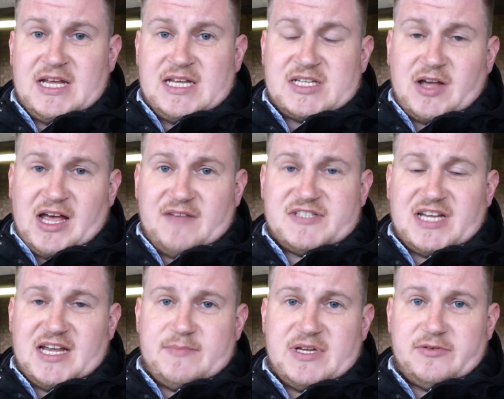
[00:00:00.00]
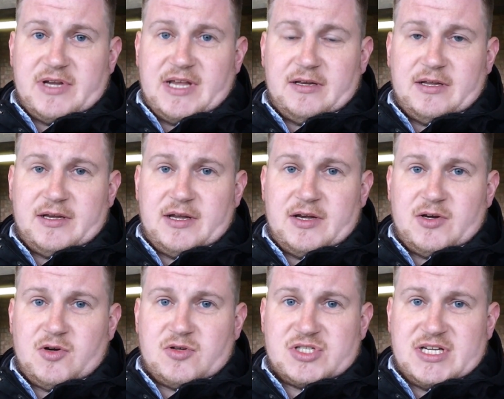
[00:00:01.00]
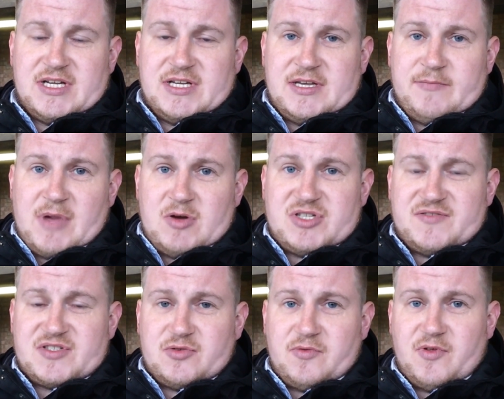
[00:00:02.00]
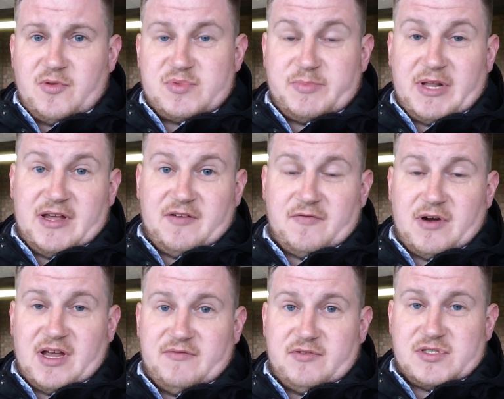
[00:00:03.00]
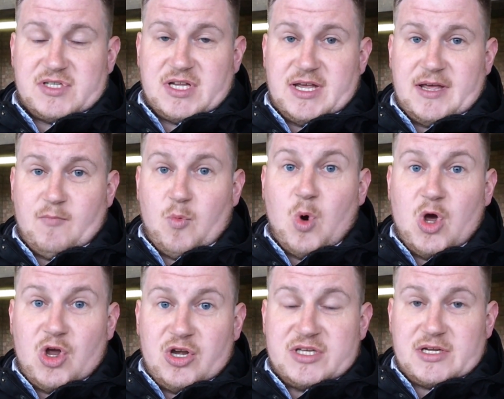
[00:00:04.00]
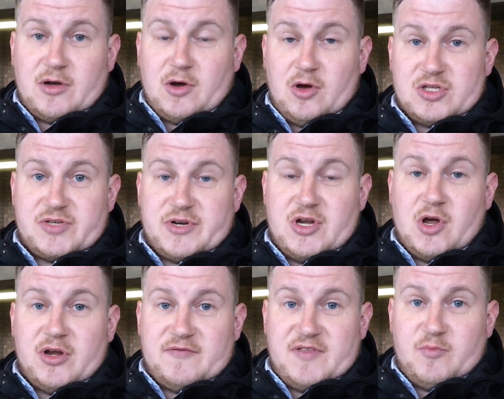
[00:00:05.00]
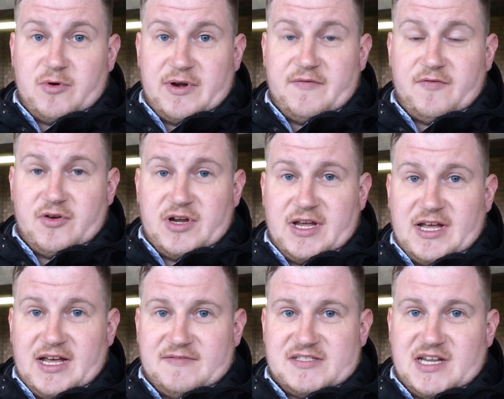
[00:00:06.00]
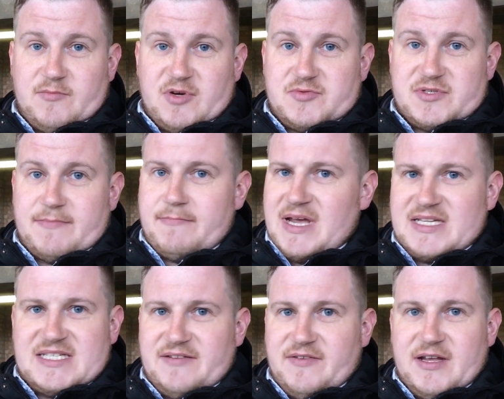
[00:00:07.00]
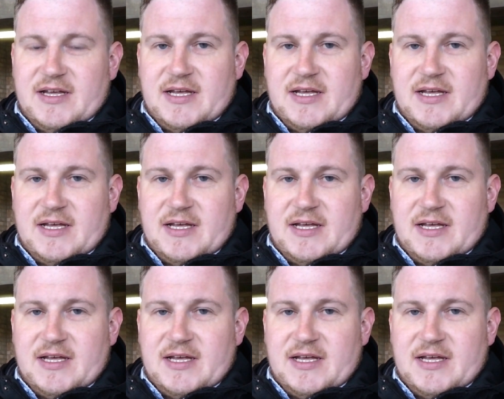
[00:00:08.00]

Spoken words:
So half-time, 0-0, and of course most of Scunthorpe's playoff rivals none of them were in front at half-time, which was a massive